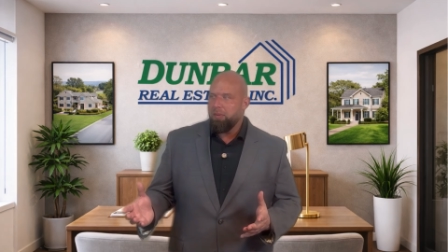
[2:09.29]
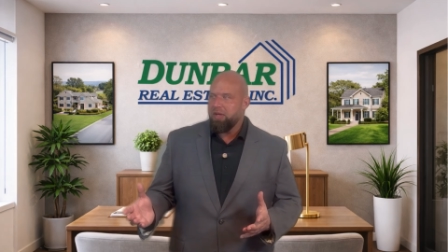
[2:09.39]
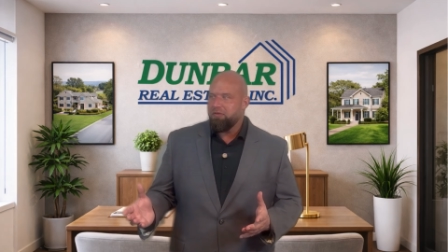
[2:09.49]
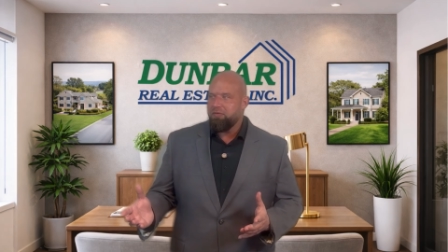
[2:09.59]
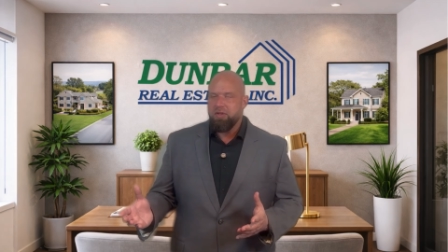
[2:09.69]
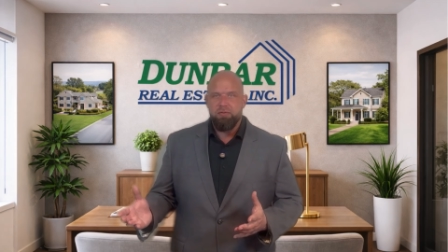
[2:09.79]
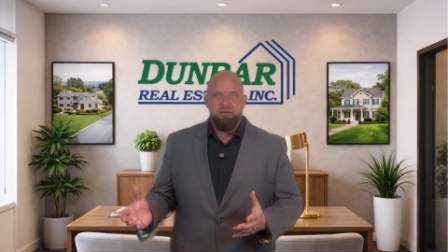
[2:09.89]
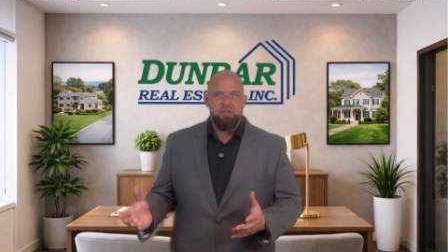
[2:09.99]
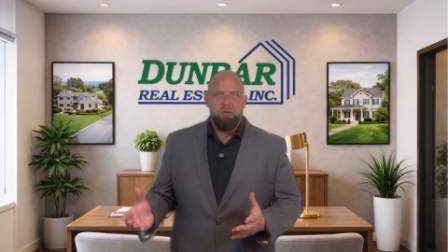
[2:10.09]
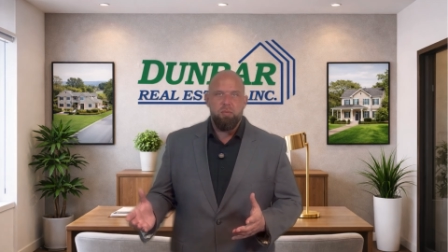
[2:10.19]
best fit
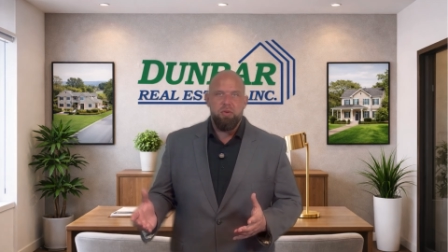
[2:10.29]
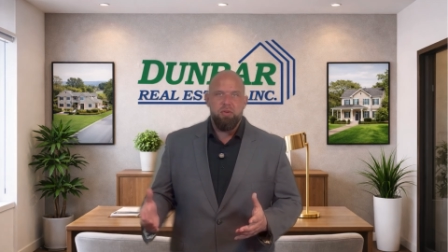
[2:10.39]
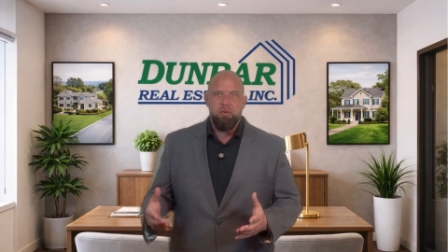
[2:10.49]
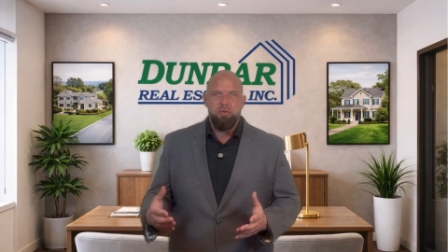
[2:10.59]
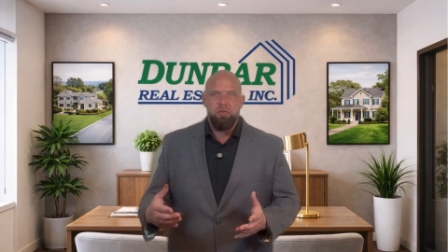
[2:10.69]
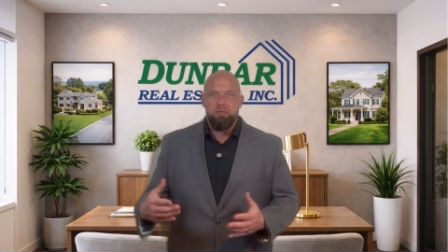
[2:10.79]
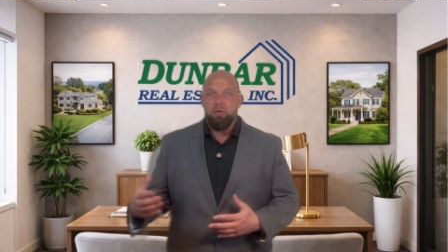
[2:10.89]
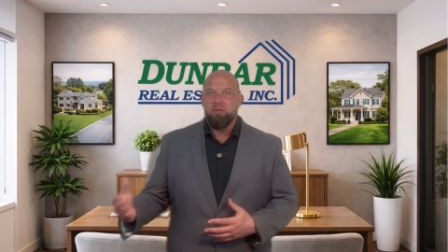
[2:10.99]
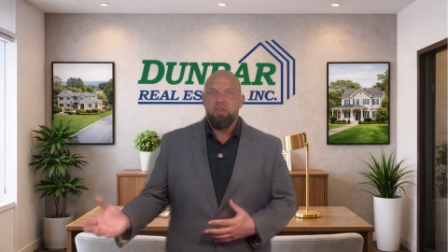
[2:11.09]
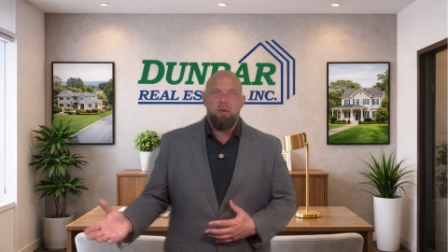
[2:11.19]
for someone who's a
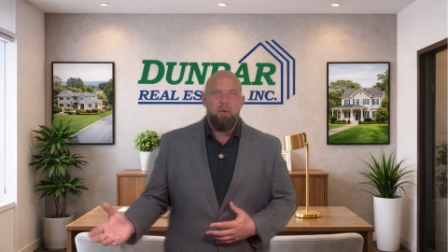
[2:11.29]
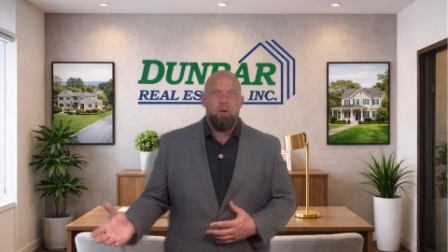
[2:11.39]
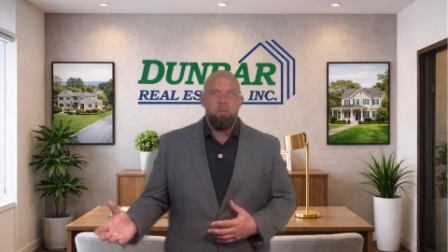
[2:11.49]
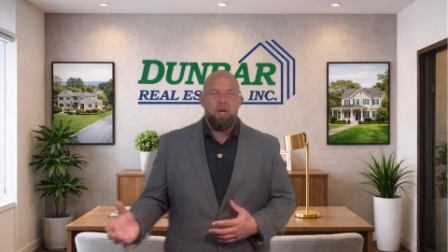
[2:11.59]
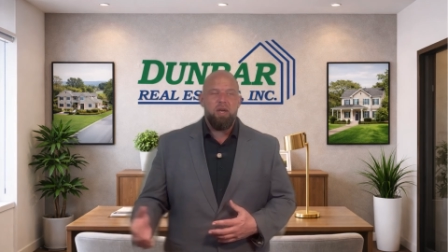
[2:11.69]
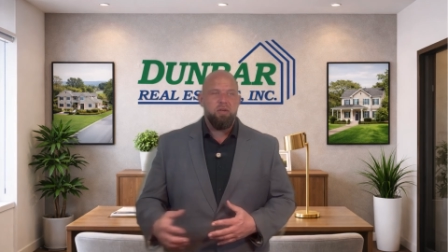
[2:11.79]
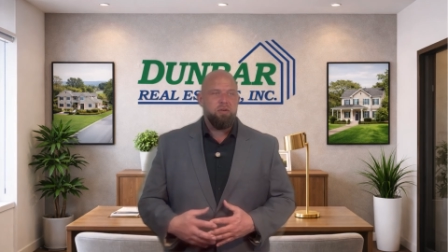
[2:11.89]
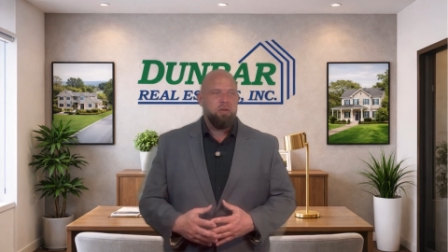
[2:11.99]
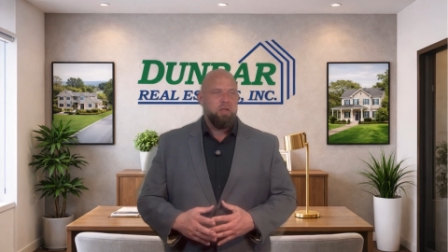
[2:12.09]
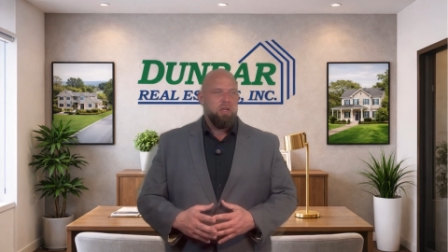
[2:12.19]
first-time home buyer?